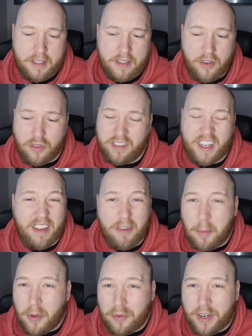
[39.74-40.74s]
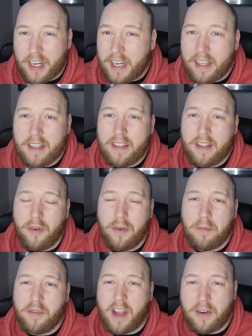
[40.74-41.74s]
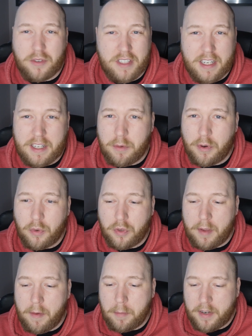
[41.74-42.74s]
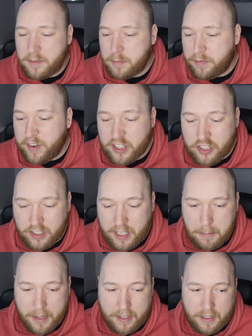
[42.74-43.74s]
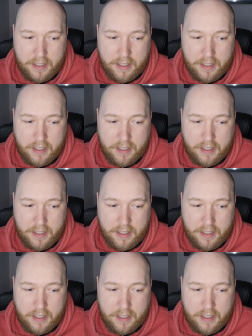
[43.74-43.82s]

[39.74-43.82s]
Unforgivable, really. I know he's a League One goalkeeper, but he's a professional keeper.